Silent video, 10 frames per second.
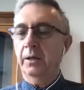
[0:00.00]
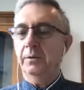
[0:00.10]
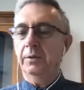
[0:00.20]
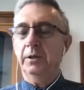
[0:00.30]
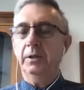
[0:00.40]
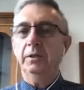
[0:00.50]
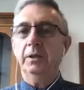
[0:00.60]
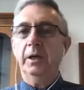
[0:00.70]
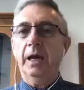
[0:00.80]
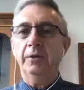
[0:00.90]
the
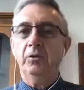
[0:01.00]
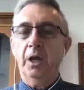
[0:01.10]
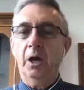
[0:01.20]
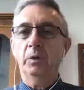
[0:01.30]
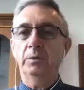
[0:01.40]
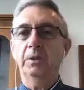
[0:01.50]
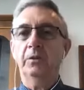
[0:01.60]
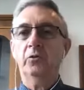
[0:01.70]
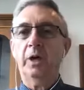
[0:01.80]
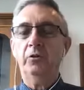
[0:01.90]
ATO
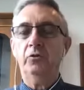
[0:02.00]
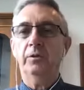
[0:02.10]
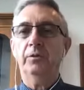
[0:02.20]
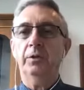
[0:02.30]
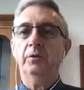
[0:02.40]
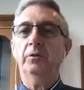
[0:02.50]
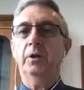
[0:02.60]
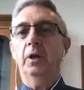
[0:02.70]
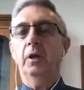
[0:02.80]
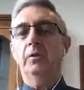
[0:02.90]
administration of this,
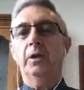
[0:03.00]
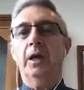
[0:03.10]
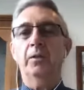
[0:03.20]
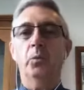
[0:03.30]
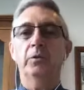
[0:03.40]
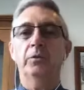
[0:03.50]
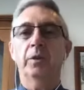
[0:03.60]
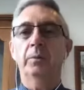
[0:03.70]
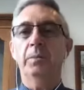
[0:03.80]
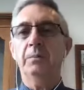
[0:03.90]
and the other was
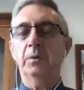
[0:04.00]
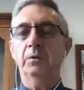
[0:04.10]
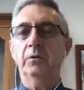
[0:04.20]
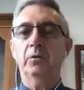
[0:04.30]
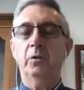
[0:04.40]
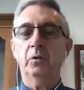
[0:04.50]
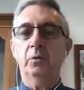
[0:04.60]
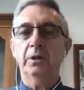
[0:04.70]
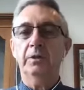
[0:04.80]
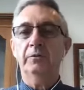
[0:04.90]
amendments to
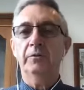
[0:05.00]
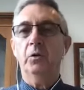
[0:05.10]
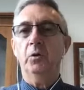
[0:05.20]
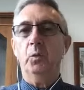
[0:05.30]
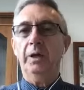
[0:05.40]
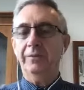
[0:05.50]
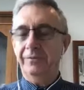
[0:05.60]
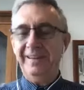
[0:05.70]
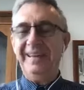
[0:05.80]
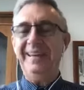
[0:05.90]
the Fair
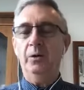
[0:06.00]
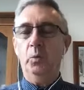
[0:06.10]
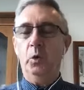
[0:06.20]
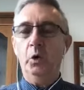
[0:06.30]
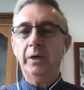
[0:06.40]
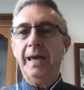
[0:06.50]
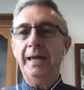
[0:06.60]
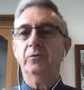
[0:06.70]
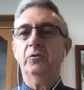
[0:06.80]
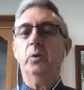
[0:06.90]
Work
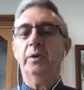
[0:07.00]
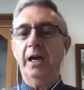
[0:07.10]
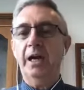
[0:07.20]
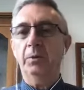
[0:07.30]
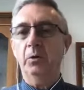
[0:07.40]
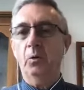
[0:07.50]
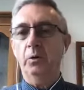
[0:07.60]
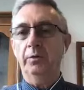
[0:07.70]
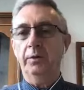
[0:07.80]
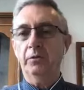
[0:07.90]
Act to enable all
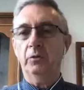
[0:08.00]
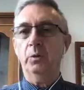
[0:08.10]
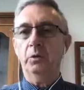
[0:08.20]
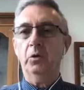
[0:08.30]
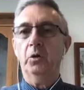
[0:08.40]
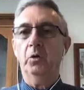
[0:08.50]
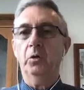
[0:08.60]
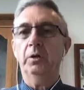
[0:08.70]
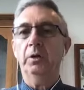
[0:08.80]
of this to occur